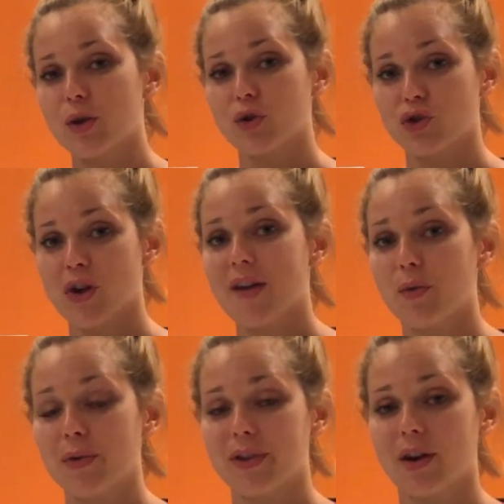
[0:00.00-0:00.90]
You can
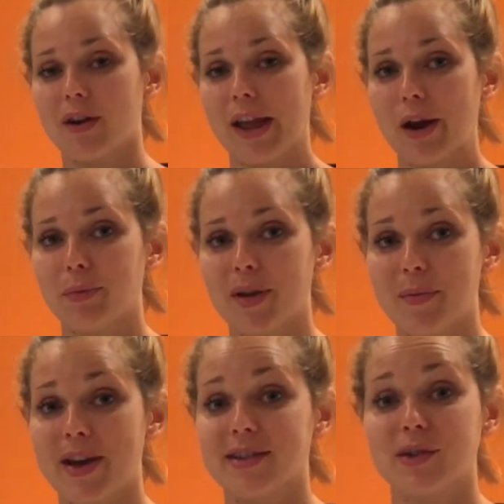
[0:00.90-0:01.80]
travel with it on an airplane
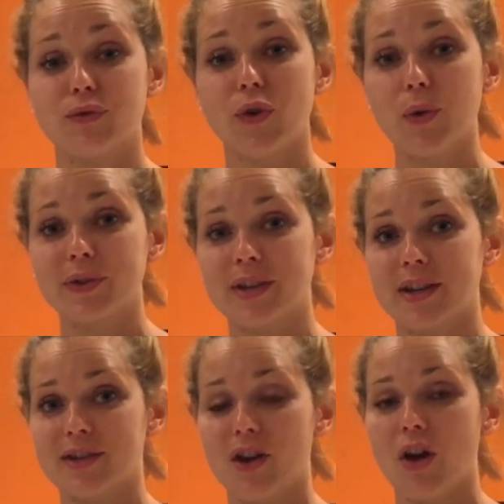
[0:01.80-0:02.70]
because it's frozen,
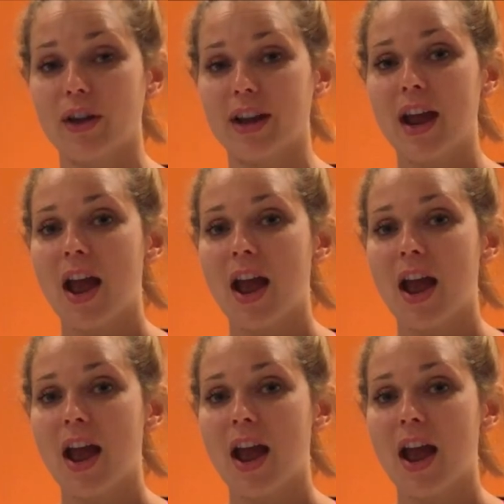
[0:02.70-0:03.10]
it's solid.